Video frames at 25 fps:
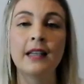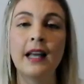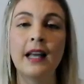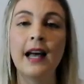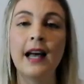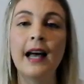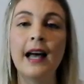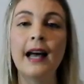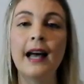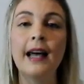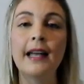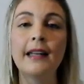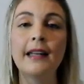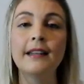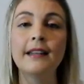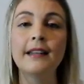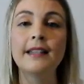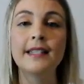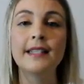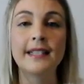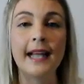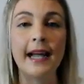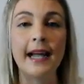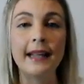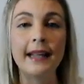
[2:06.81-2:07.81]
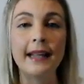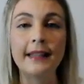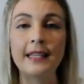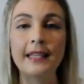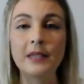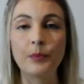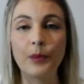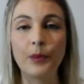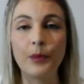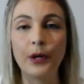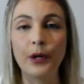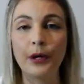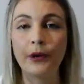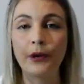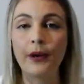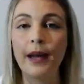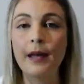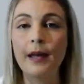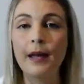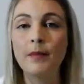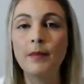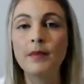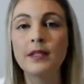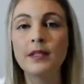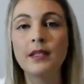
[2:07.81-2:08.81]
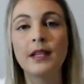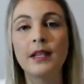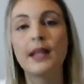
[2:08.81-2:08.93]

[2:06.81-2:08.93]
I design these programs